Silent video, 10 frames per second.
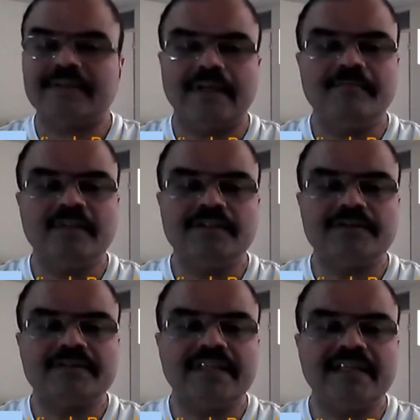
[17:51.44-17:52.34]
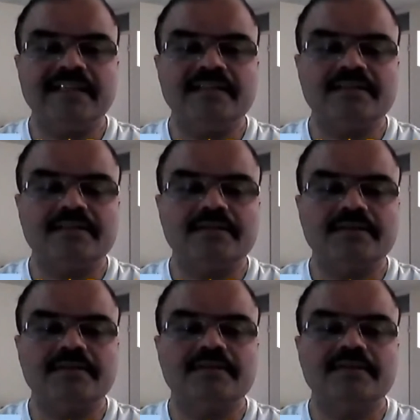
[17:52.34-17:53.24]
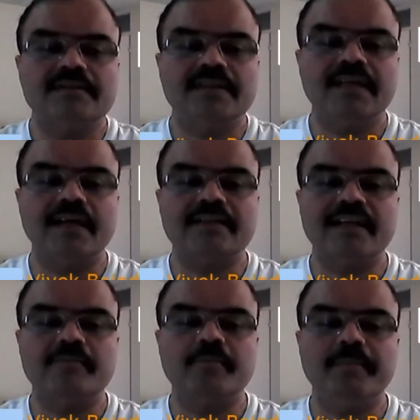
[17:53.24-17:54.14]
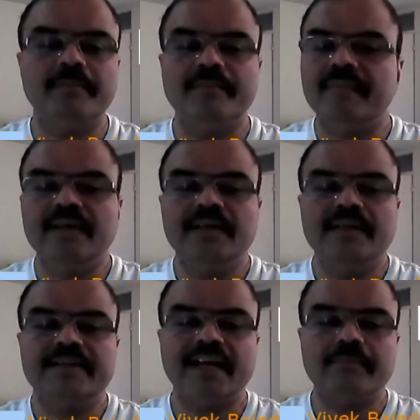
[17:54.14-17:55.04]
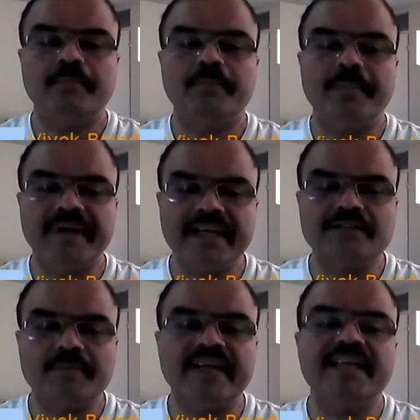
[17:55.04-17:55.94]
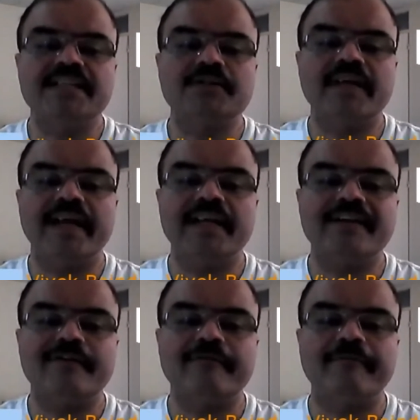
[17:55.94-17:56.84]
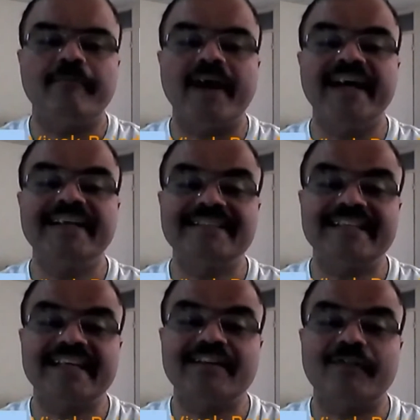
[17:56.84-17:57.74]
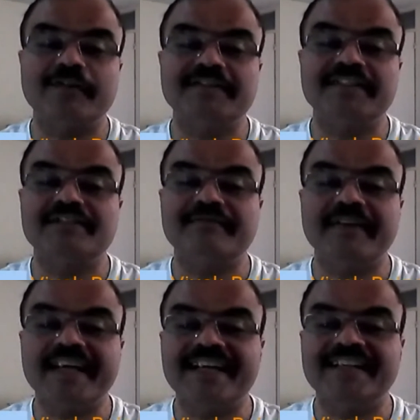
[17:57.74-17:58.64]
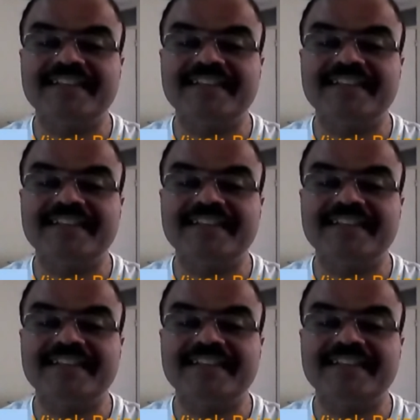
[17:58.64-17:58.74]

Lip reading: I'm going to say is, yeah, that brings me to the end of my trick for this week.